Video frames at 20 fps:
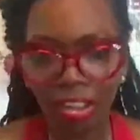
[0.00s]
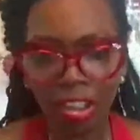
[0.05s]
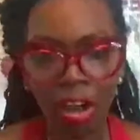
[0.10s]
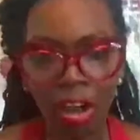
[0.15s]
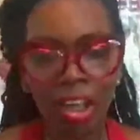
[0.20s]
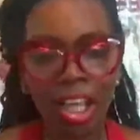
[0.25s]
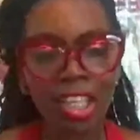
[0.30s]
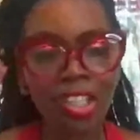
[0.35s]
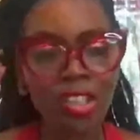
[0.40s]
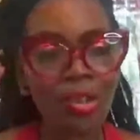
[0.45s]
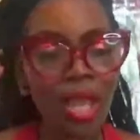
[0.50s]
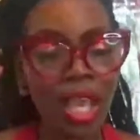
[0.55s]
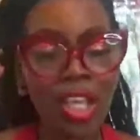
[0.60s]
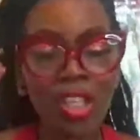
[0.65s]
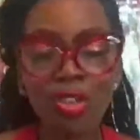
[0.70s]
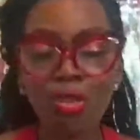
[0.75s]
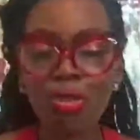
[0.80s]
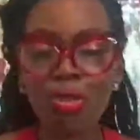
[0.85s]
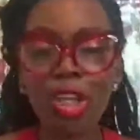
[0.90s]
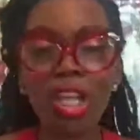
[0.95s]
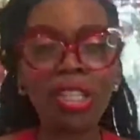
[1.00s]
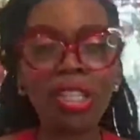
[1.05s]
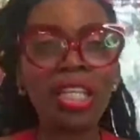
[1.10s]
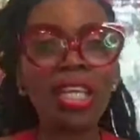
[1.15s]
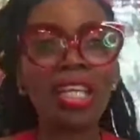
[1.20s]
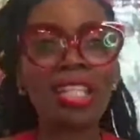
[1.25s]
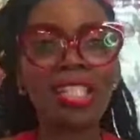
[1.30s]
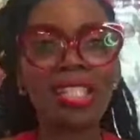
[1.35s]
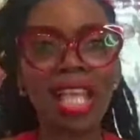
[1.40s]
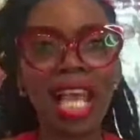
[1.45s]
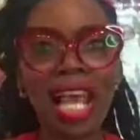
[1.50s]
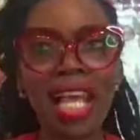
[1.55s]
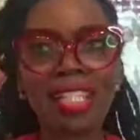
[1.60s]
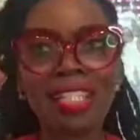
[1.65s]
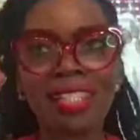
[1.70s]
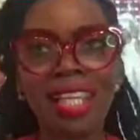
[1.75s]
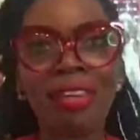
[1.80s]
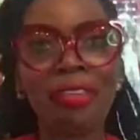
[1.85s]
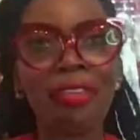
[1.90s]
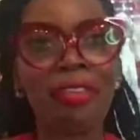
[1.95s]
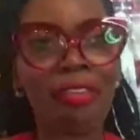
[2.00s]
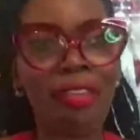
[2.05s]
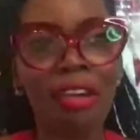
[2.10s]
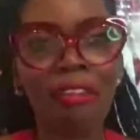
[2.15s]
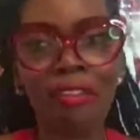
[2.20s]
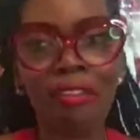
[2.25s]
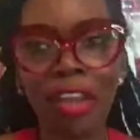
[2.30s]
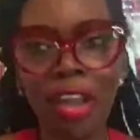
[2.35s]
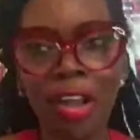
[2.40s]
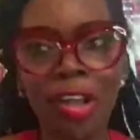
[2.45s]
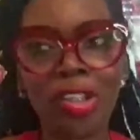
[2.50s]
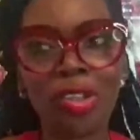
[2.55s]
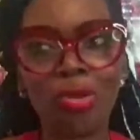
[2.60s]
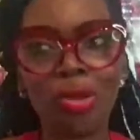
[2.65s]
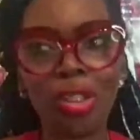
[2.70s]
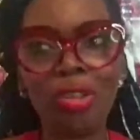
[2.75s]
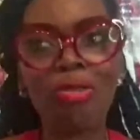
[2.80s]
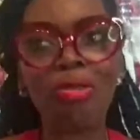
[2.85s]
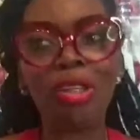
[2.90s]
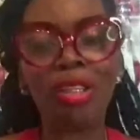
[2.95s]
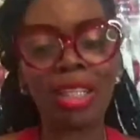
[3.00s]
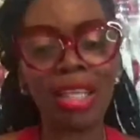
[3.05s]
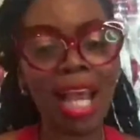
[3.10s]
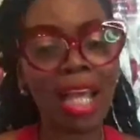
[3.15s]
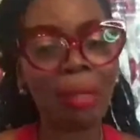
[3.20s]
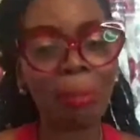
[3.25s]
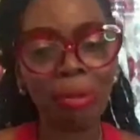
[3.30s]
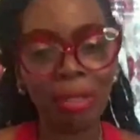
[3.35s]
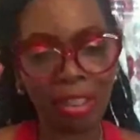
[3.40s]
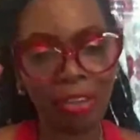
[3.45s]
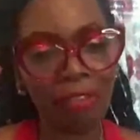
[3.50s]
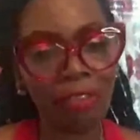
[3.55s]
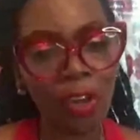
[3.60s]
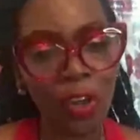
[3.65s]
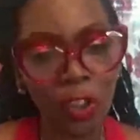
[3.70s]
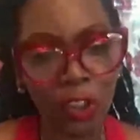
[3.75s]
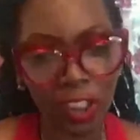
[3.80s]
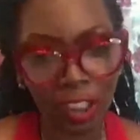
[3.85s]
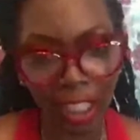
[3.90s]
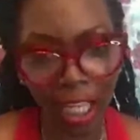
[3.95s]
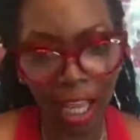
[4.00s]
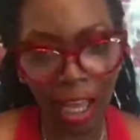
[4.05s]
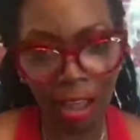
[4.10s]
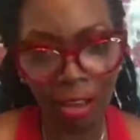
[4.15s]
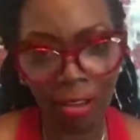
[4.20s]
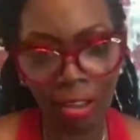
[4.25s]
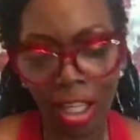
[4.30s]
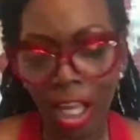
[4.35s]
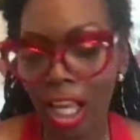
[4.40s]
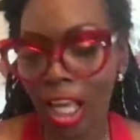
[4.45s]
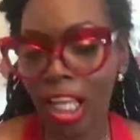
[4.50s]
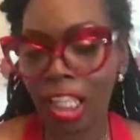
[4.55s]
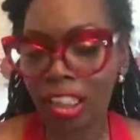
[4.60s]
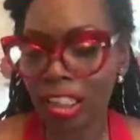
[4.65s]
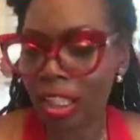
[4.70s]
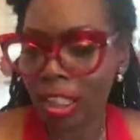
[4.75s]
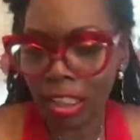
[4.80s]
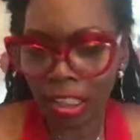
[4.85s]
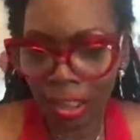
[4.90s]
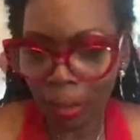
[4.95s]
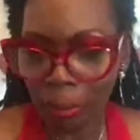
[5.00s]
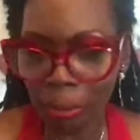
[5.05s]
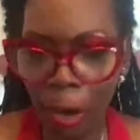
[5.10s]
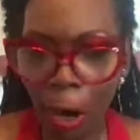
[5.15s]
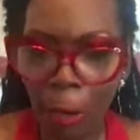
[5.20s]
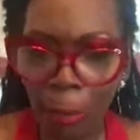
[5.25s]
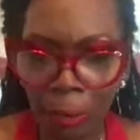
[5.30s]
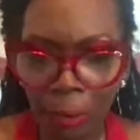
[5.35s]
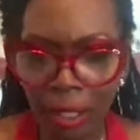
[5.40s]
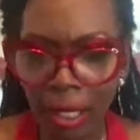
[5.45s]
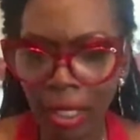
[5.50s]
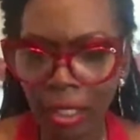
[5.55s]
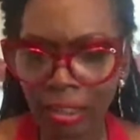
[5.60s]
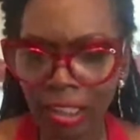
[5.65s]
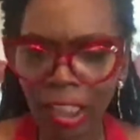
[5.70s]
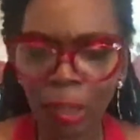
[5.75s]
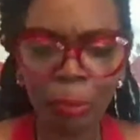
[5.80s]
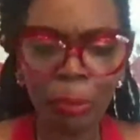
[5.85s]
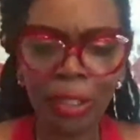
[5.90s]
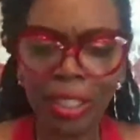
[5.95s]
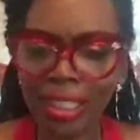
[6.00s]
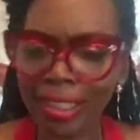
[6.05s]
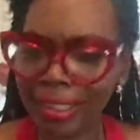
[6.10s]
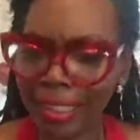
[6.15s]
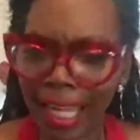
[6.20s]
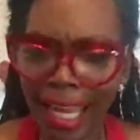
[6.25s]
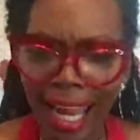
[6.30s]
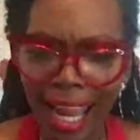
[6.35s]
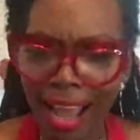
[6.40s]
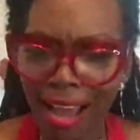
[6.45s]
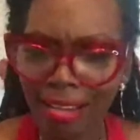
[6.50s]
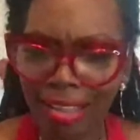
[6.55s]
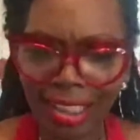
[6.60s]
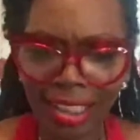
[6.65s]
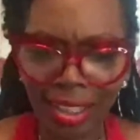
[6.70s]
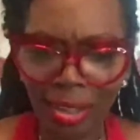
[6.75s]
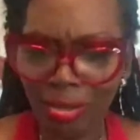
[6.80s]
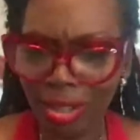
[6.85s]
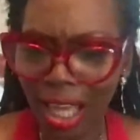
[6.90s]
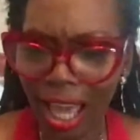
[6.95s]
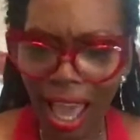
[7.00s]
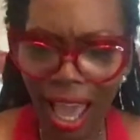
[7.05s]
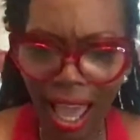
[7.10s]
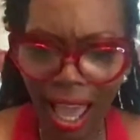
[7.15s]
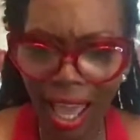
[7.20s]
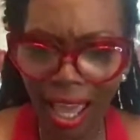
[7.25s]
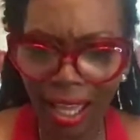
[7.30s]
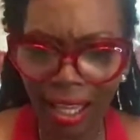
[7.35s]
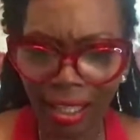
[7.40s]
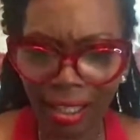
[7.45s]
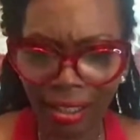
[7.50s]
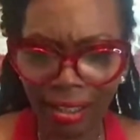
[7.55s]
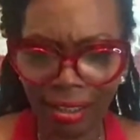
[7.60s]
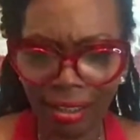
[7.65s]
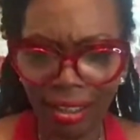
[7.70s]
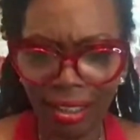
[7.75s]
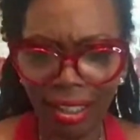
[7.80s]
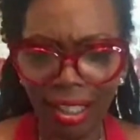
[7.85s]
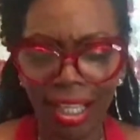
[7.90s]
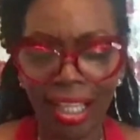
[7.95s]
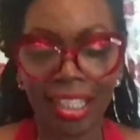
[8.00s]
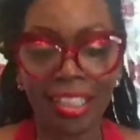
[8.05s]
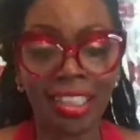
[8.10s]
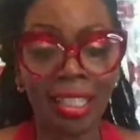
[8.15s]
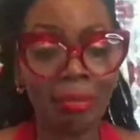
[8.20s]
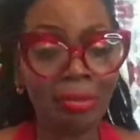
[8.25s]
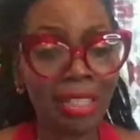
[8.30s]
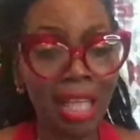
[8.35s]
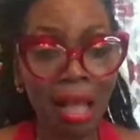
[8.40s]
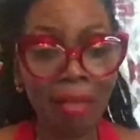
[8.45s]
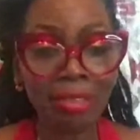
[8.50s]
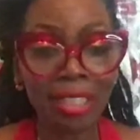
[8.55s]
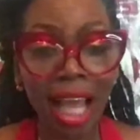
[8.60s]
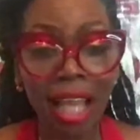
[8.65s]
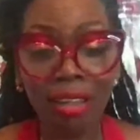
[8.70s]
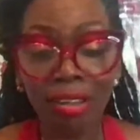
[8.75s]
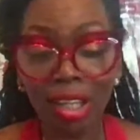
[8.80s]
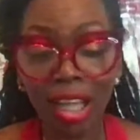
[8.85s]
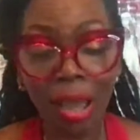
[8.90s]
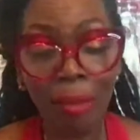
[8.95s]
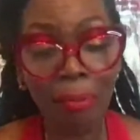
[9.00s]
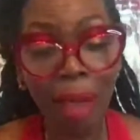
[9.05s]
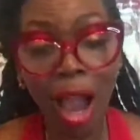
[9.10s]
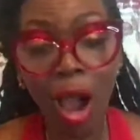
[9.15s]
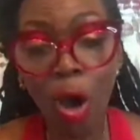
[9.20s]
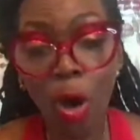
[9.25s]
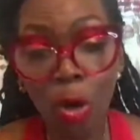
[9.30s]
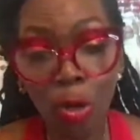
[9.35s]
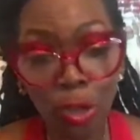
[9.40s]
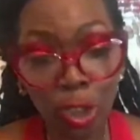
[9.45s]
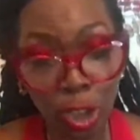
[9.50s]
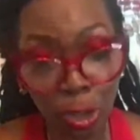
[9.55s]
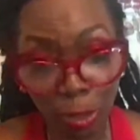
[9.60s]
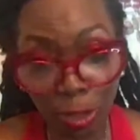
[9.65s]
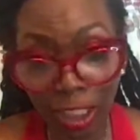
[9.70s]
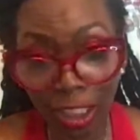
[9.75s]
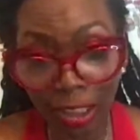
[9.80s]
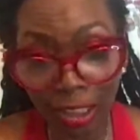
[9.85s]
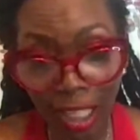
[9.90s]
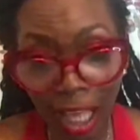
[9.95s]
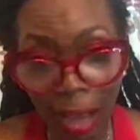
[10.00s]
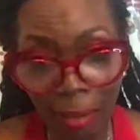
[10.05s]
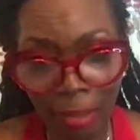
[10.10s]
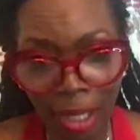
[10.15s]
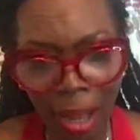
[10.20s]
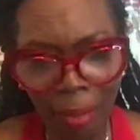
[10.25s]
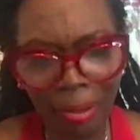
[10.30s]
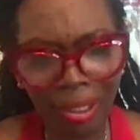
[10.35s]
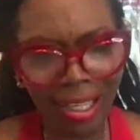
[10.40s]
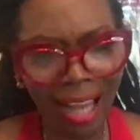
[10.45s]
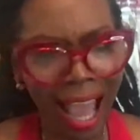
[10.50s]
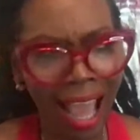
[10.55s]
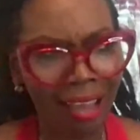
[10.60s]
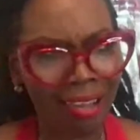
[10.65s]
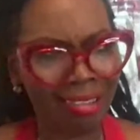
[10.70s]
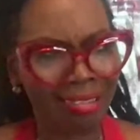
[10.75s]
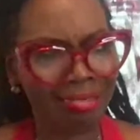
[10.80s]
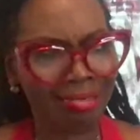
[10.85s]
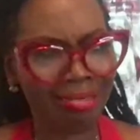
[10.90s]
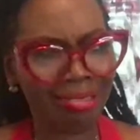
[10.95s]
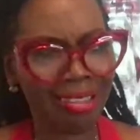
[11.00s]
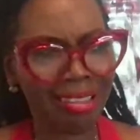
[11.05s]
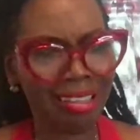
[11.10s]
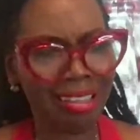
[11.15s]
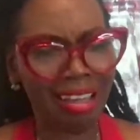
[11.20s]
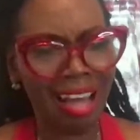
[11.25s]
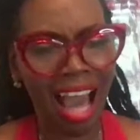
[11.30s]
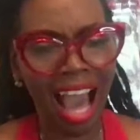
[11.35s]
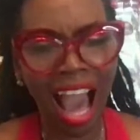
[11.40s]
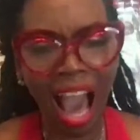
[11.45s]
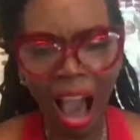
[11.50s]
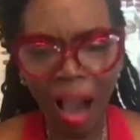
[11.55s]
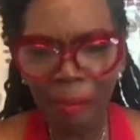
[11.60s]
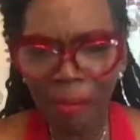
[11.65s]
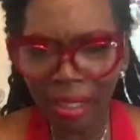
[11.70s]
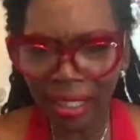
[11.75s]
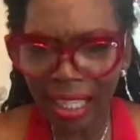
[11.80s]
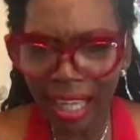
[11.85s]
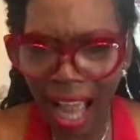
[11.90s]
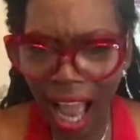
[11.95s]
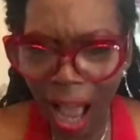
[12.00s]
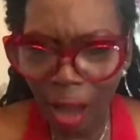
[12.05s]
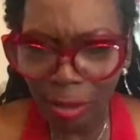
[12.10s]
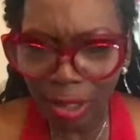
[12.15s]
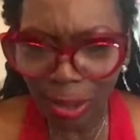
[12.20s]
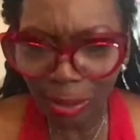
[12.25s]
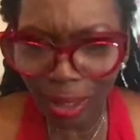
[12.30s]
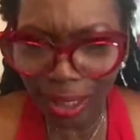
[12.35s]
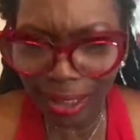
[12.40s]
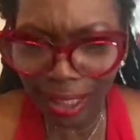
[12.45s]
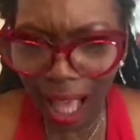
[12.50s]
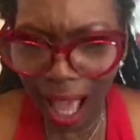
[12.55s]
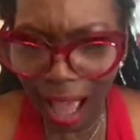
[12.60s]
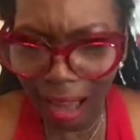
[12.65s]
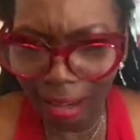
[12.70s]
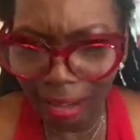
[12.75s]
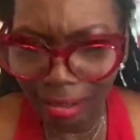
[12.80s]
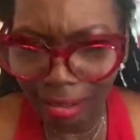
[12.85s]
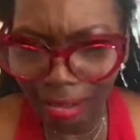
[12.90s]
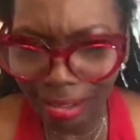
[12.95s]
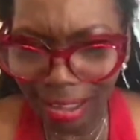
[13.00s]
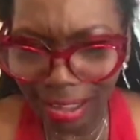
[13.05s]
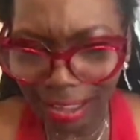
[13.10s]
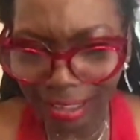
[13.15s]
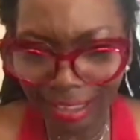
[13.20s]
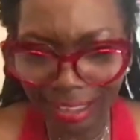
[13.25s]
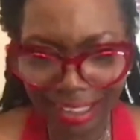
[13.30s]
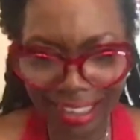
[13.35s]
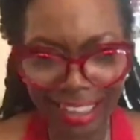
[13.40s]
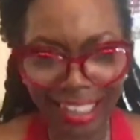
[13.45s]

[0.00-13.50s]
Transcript: You know, it's really a sad state of affairs. We really got to put the phones down until it's appropriate. Just put it down. It's okay. Sometimes I look at my own screen time and I be like, how many hours was I on?